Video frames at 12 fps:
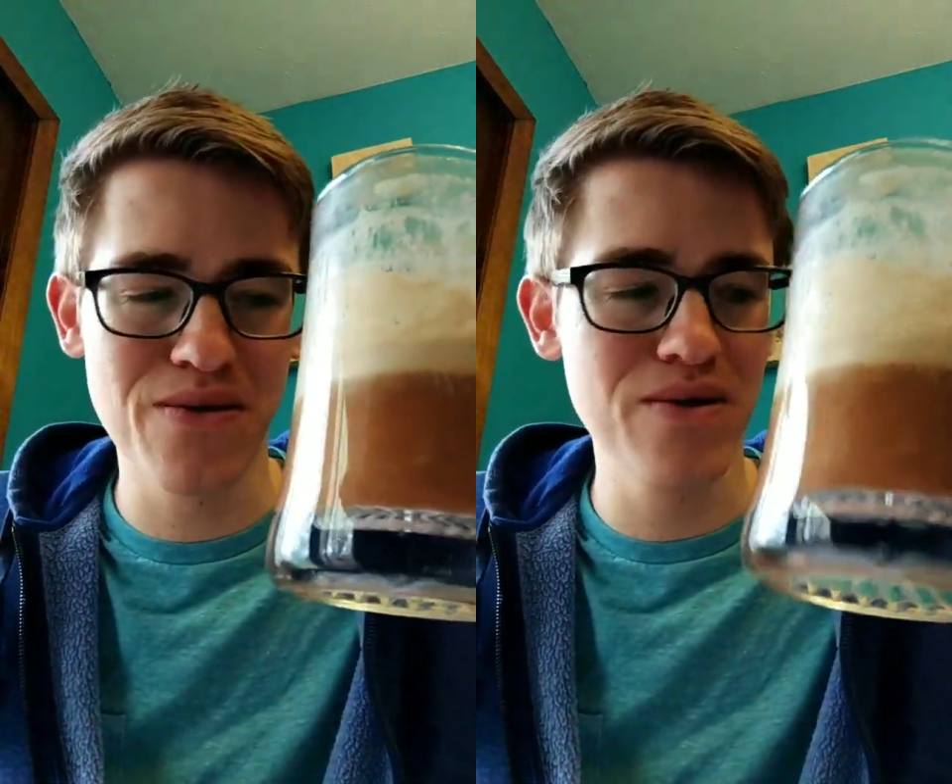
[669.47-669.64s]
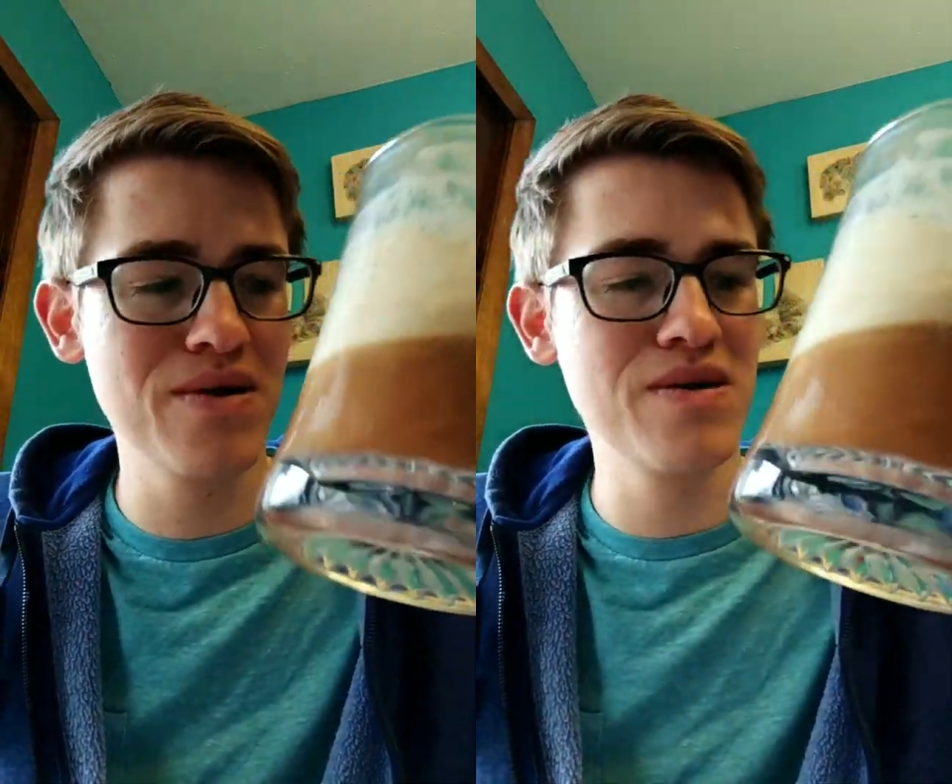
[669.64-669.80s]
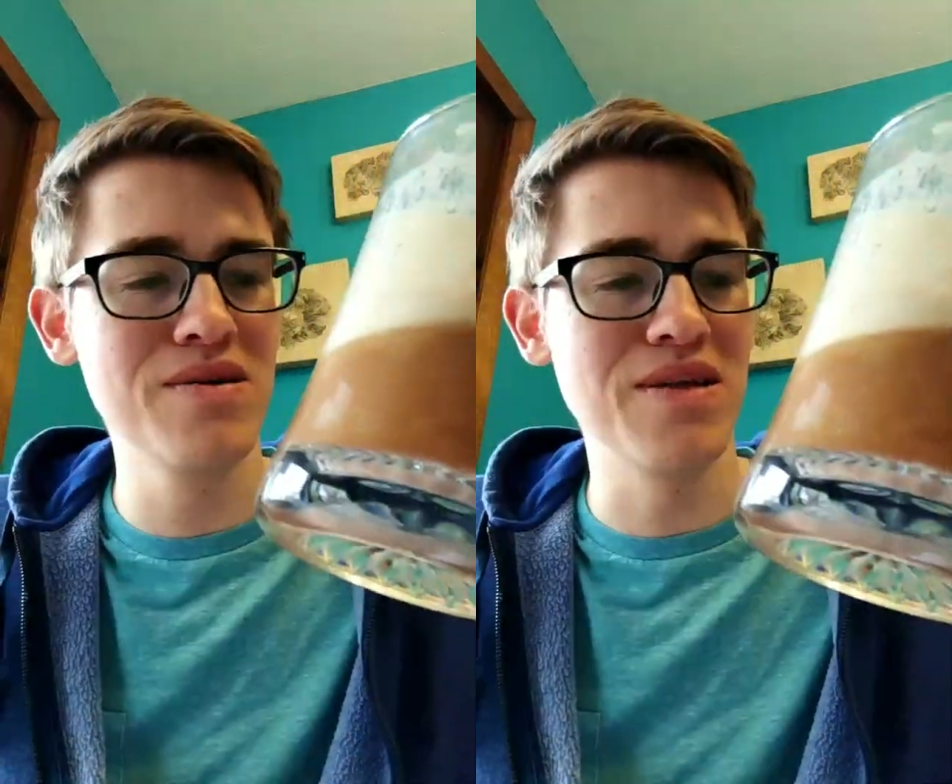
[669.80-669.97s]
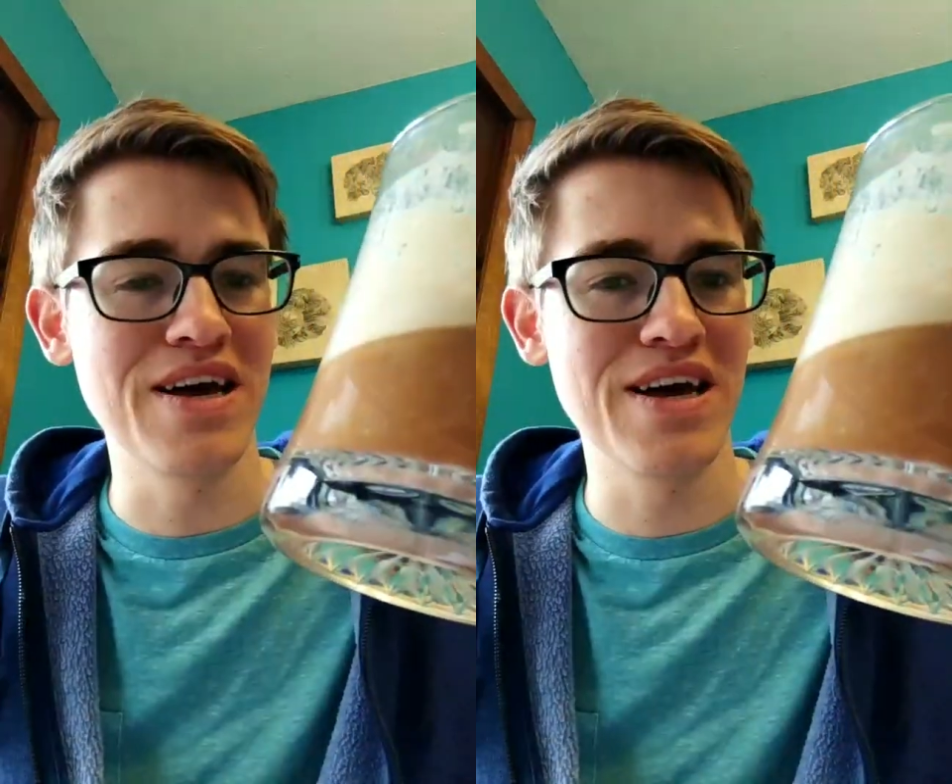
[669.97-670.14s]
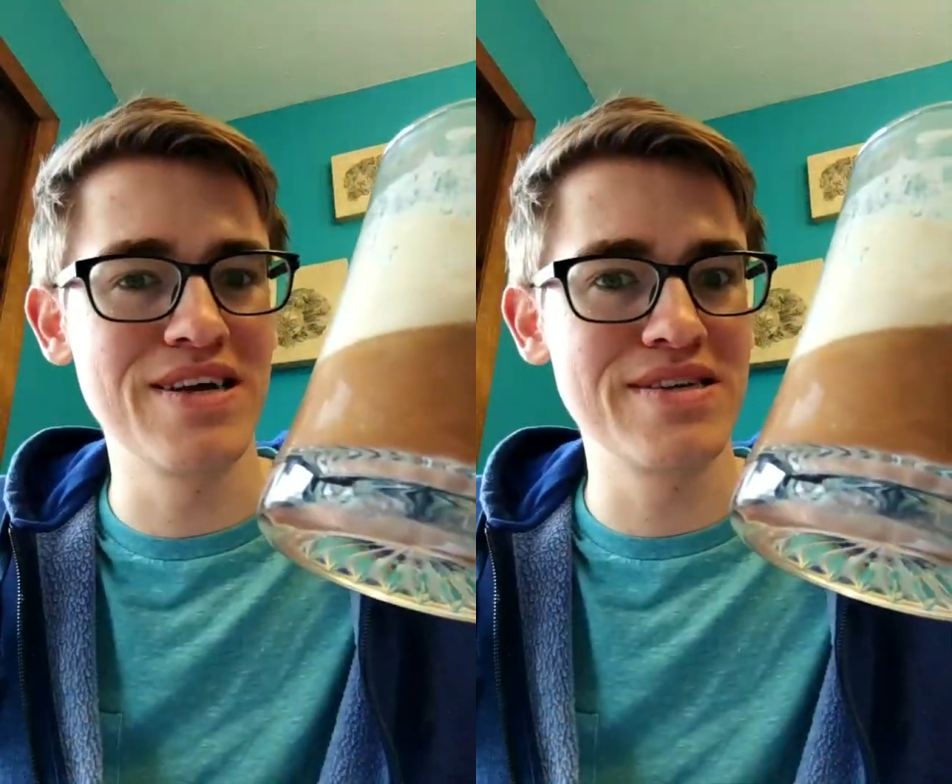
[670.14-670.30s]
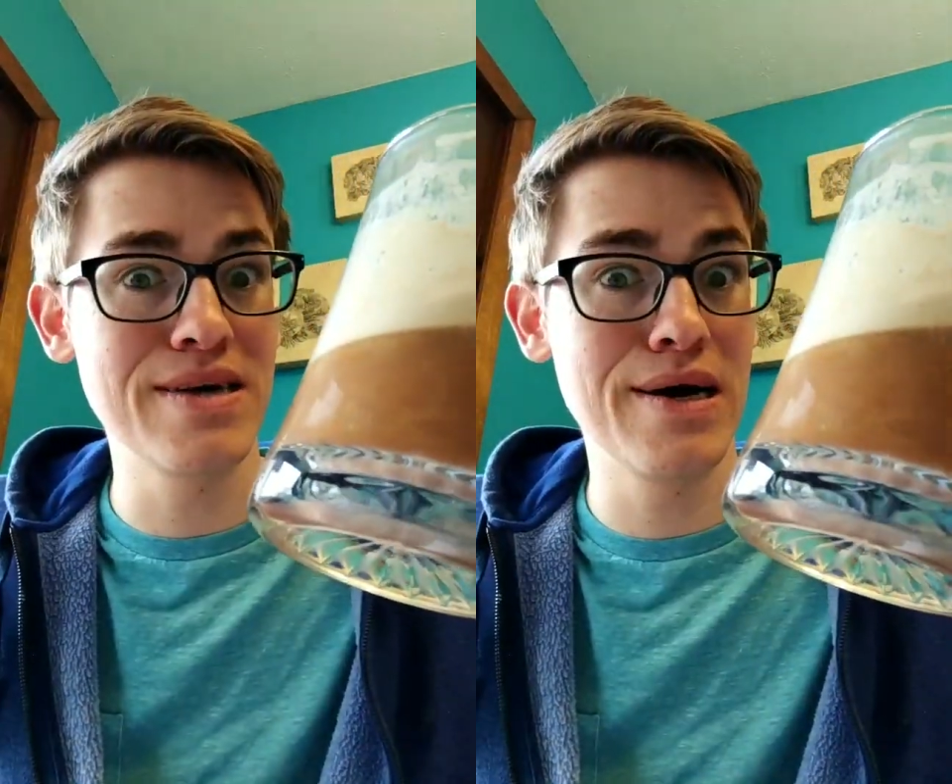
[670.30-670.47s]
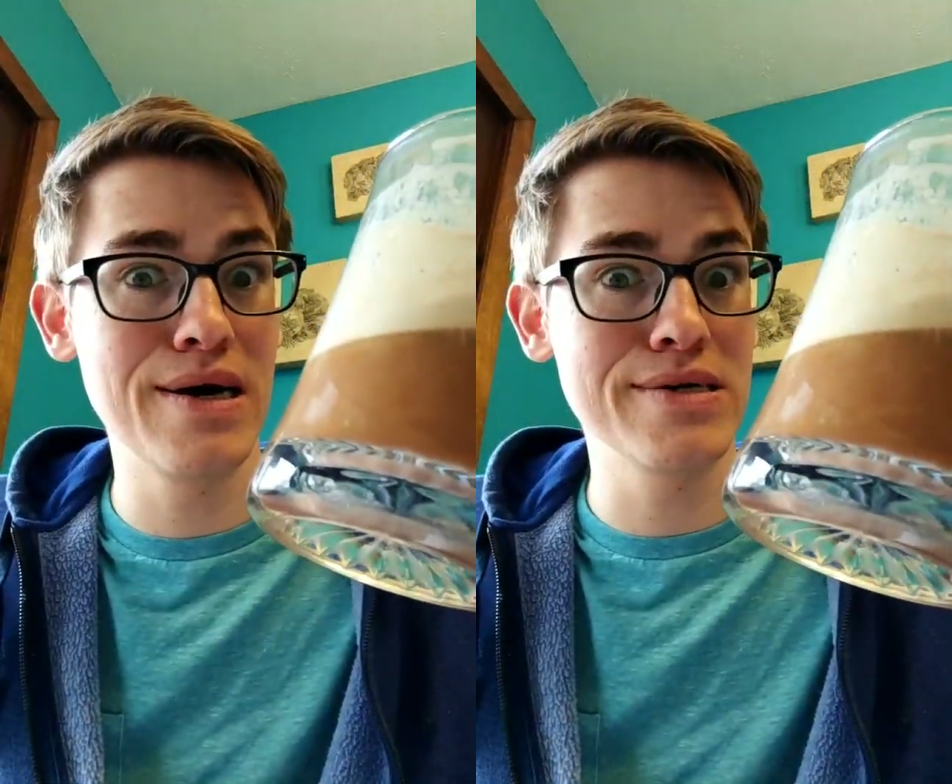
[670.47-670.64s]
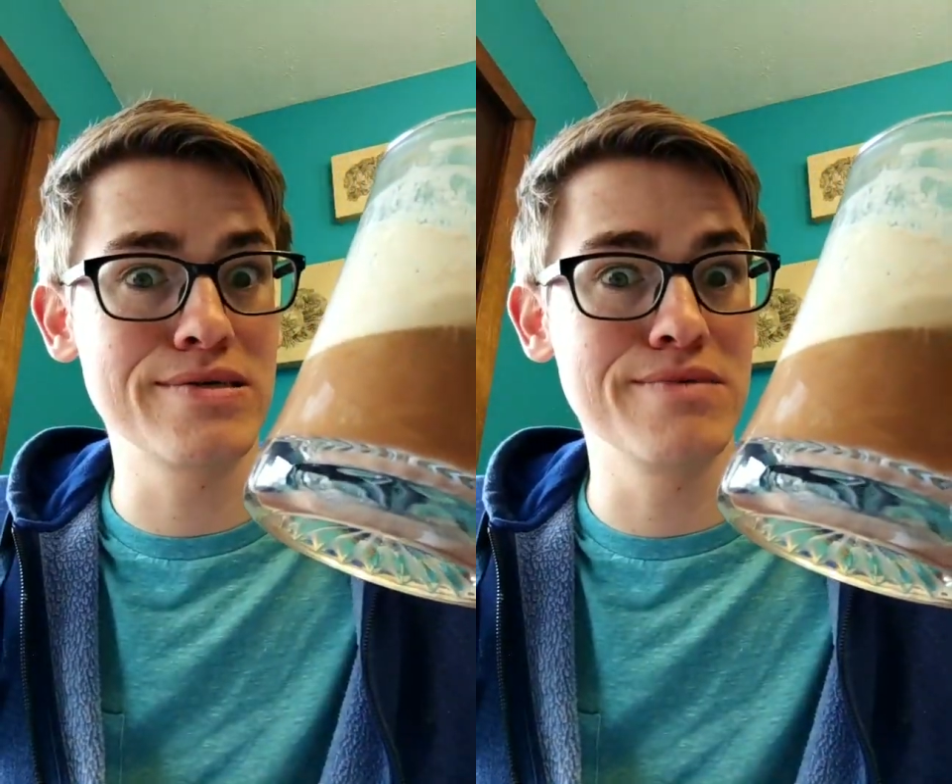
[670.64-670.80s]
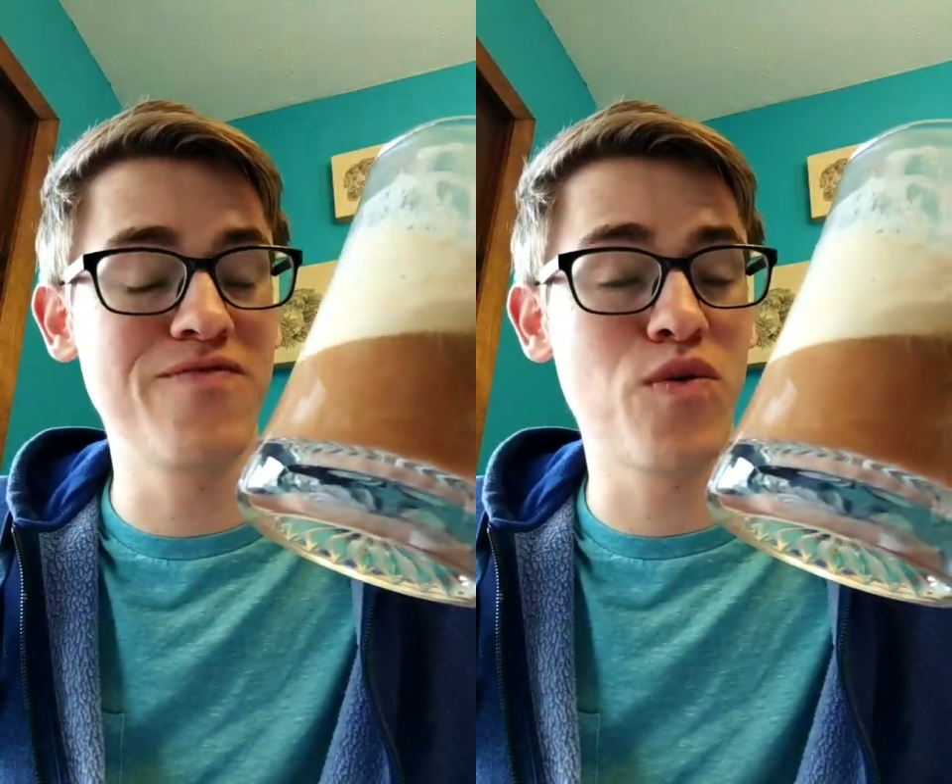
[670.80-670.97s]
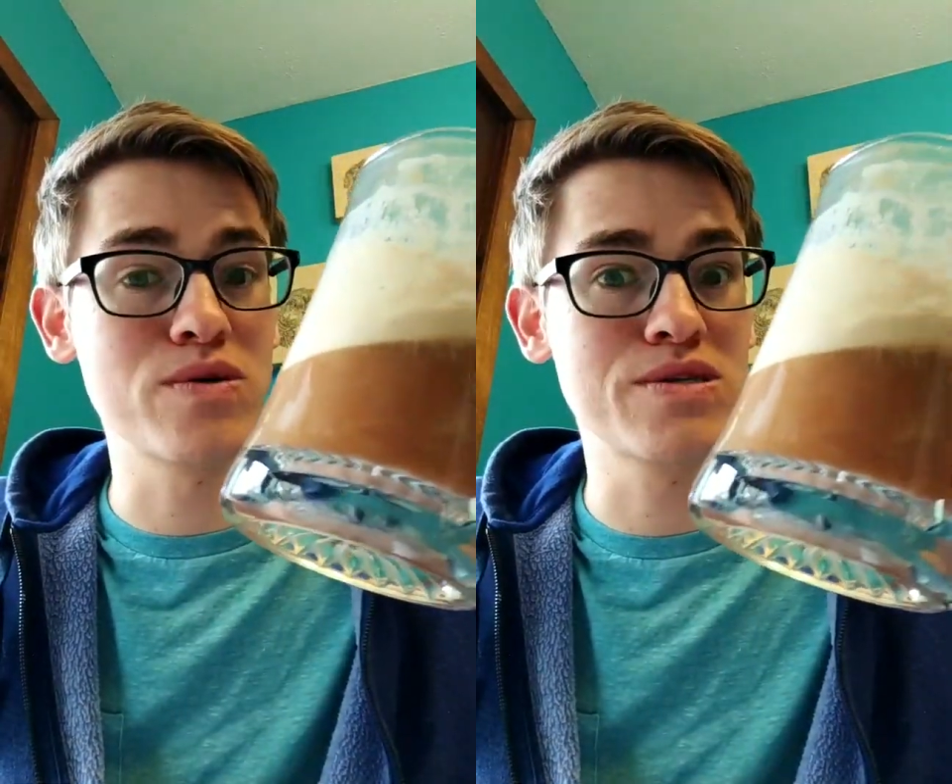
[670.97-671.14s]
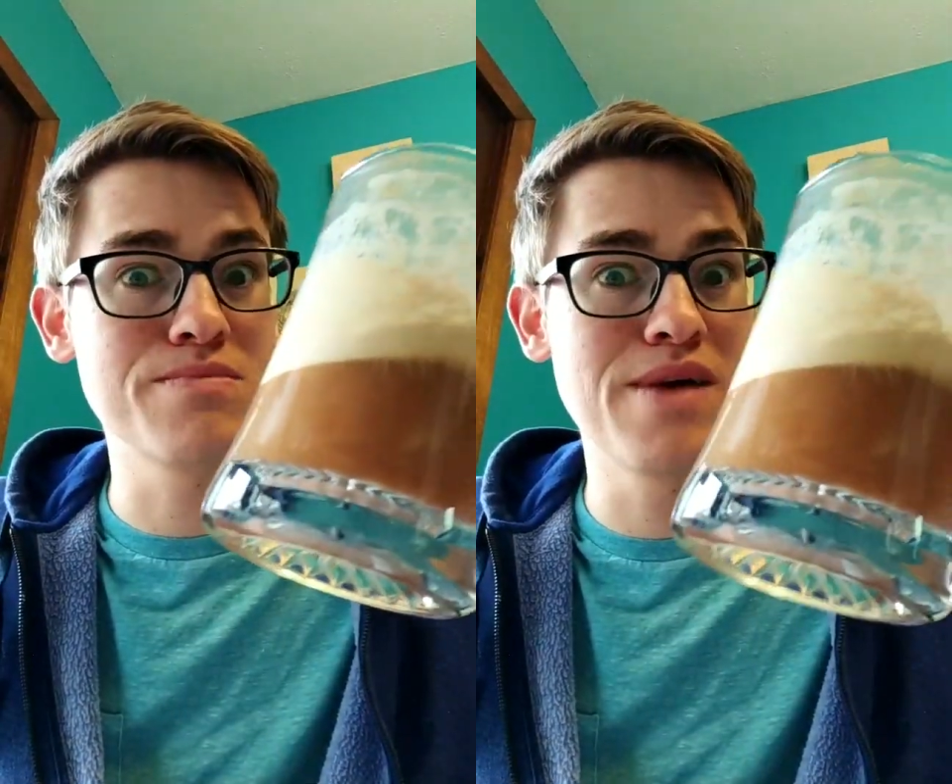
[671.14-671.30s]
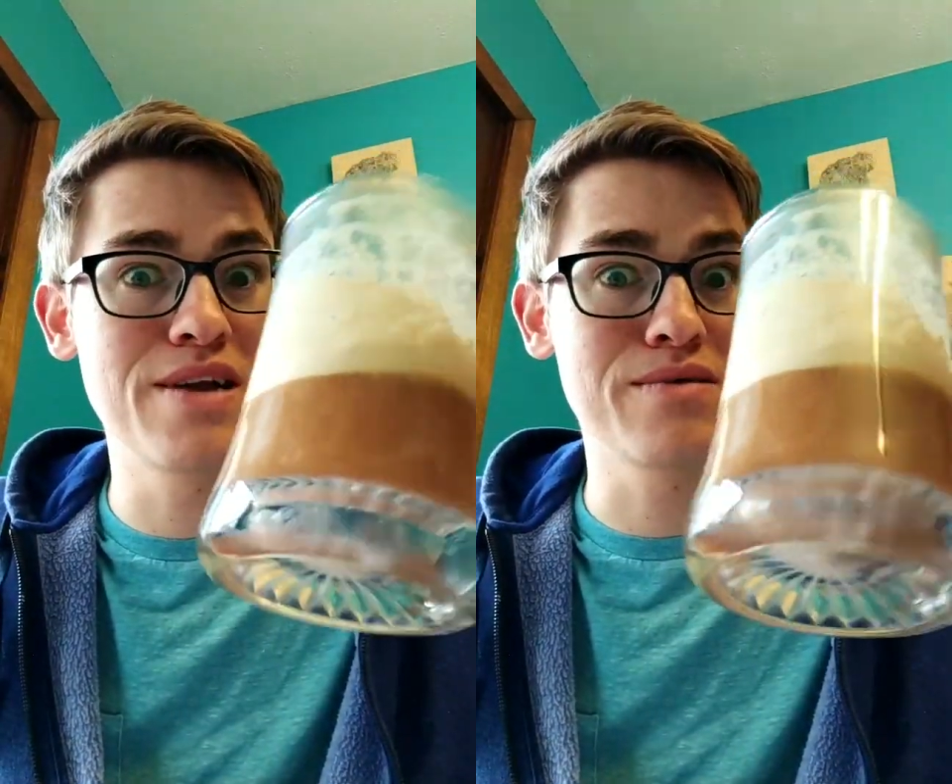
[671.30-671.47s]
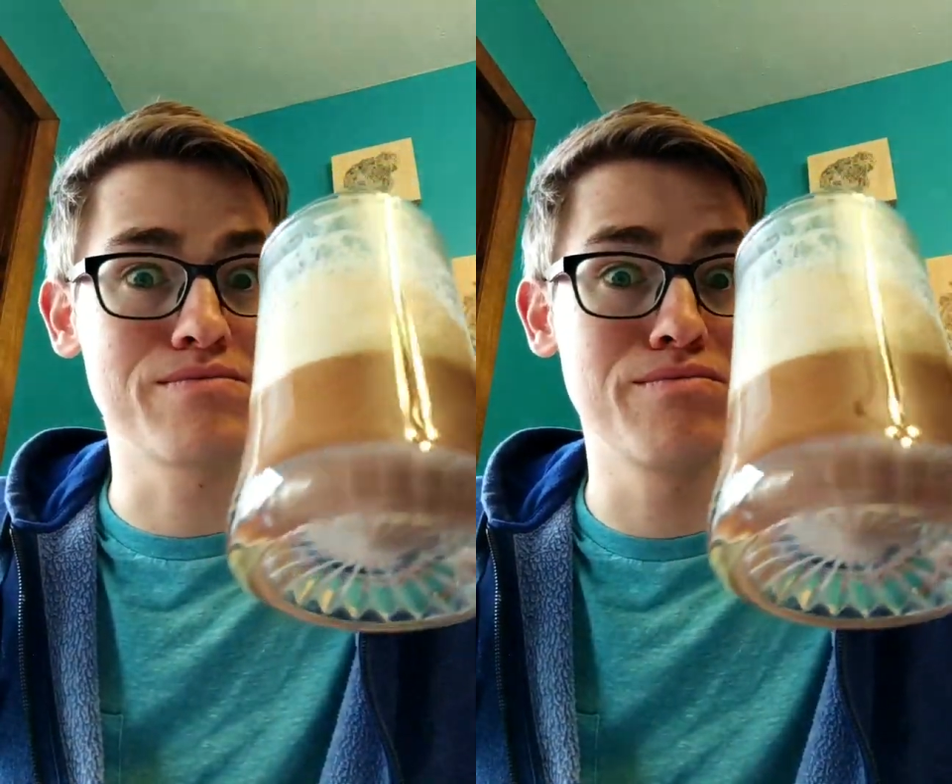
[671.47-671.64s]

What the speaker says: oil and some 4-sigmatic